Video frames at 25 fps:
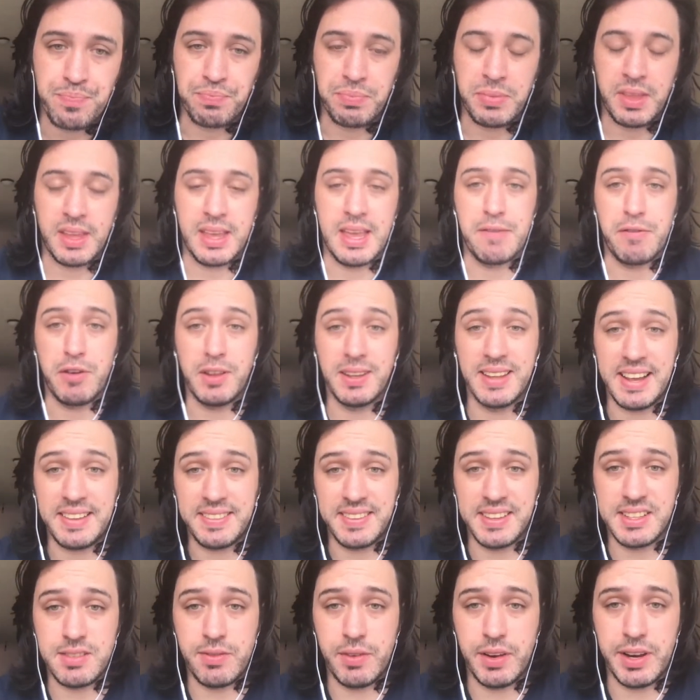If you like
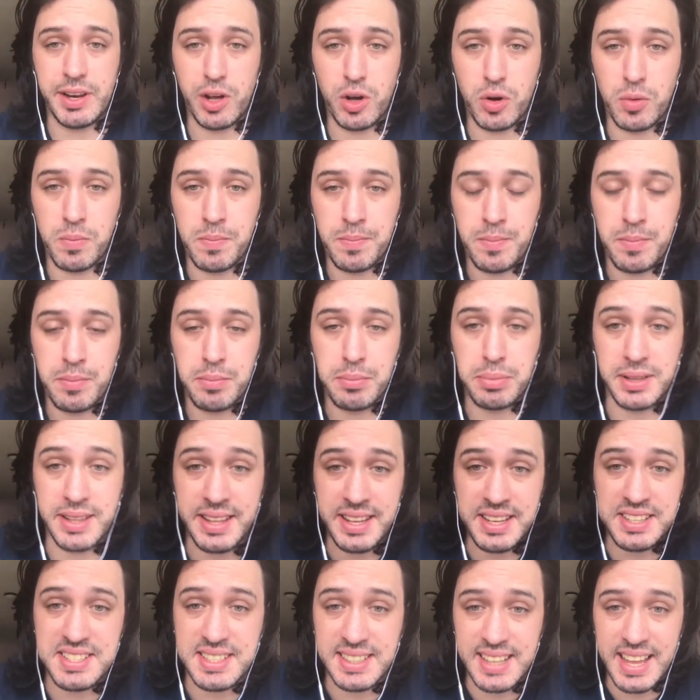this video,
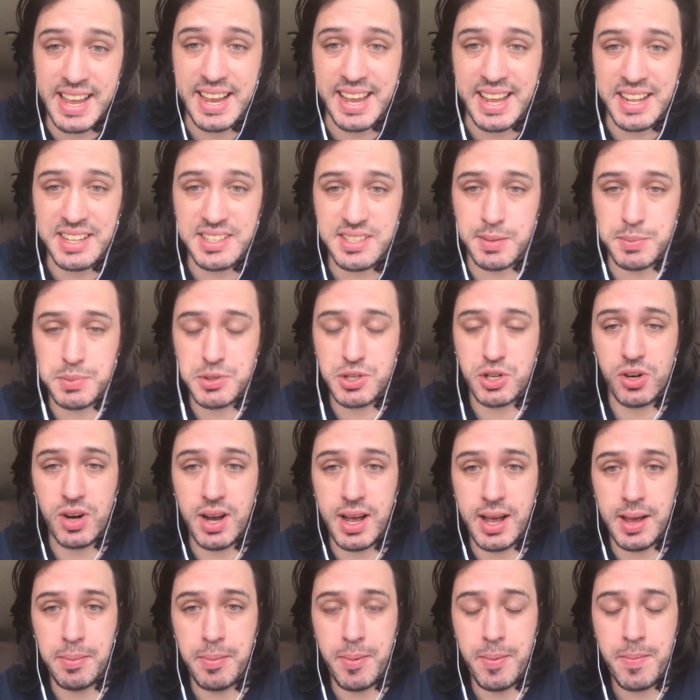please like and
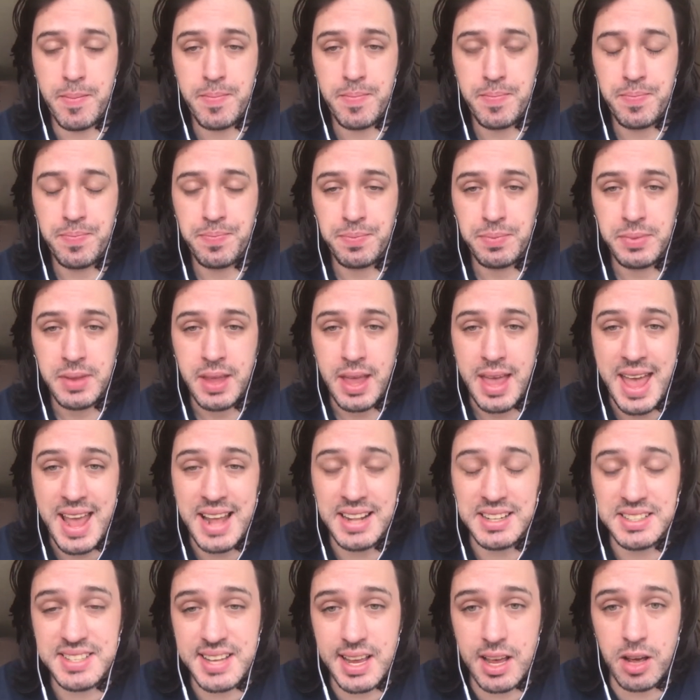subscribe and
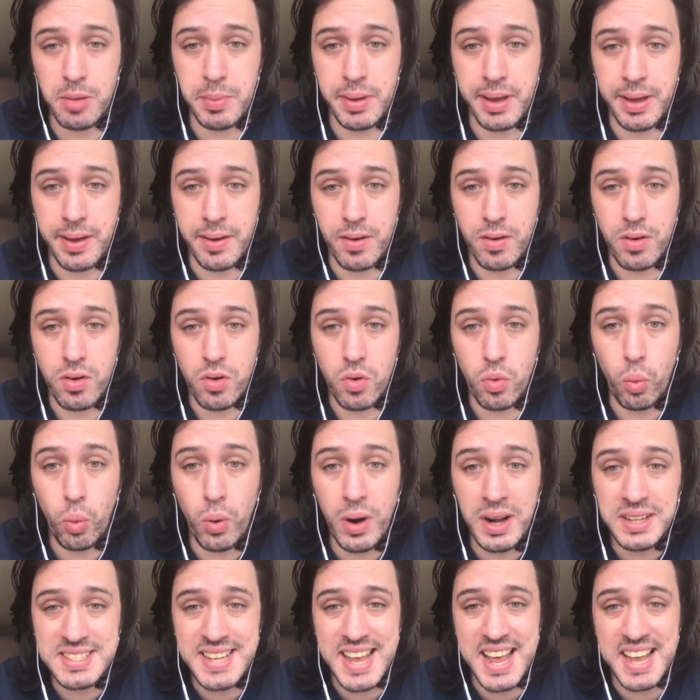tell me,
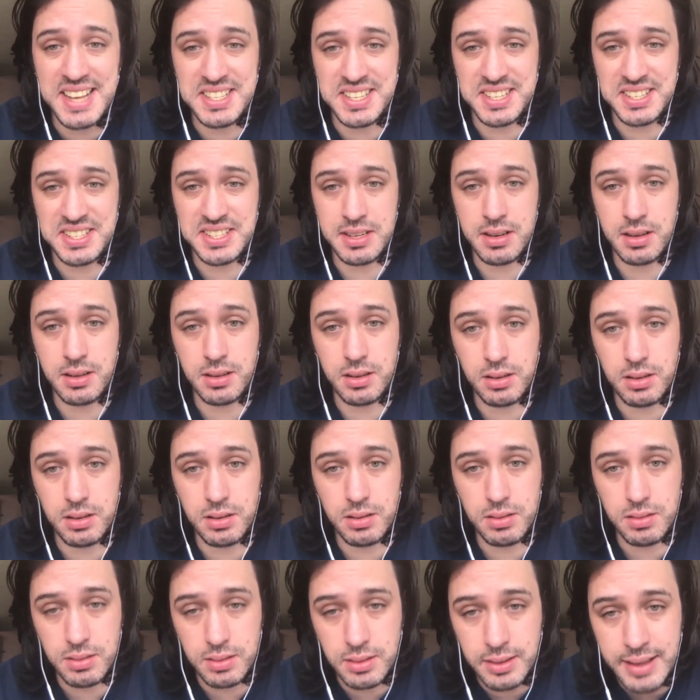what has this
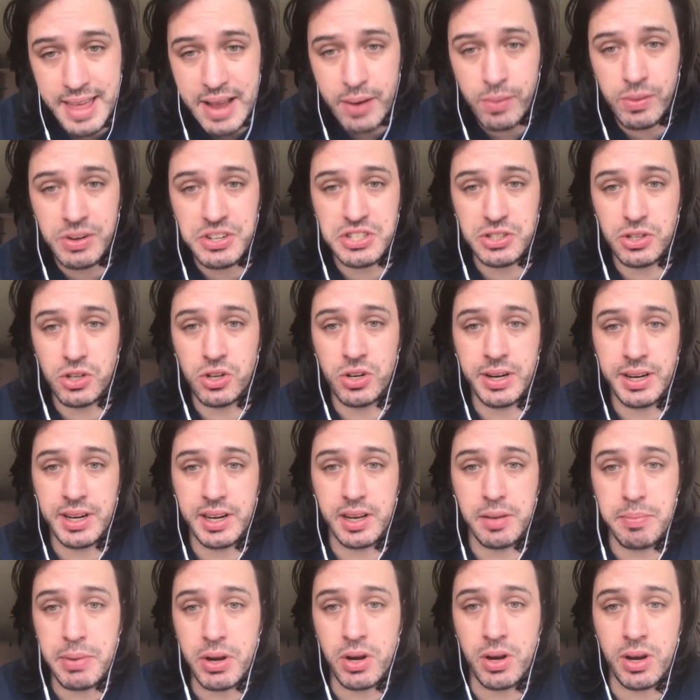language learning
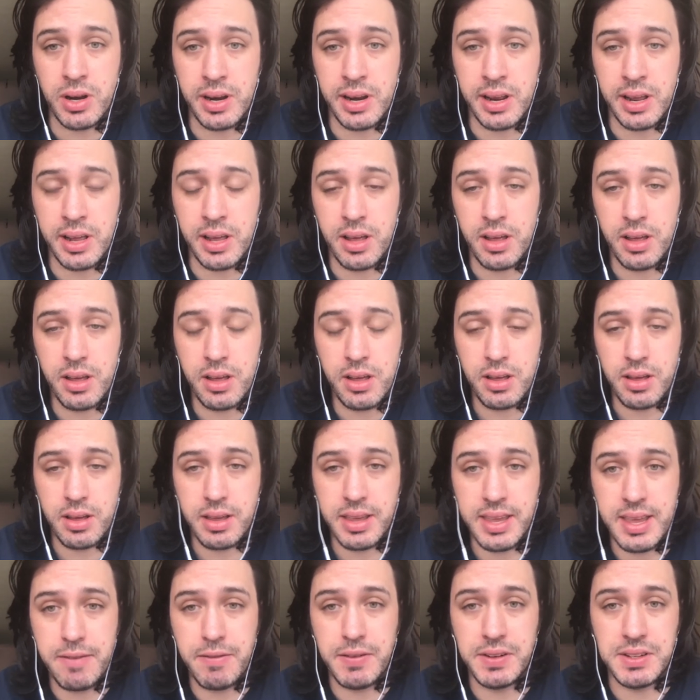community
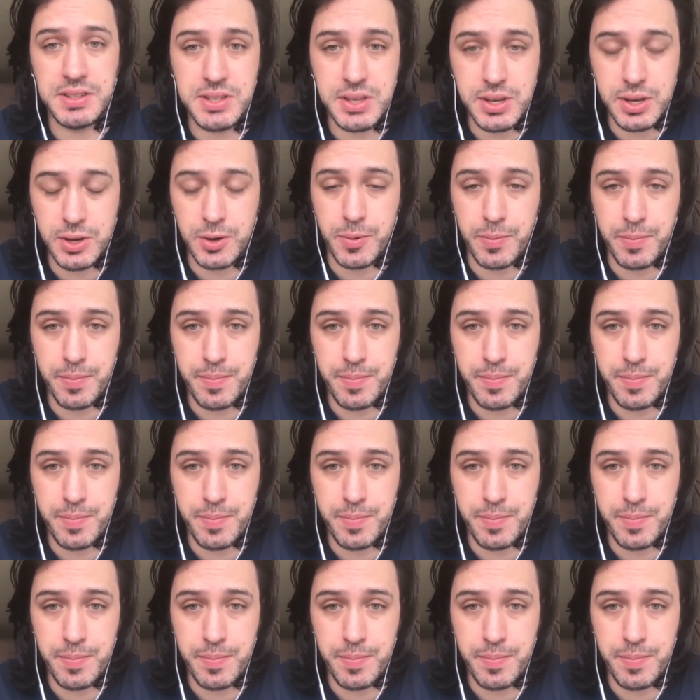given to you?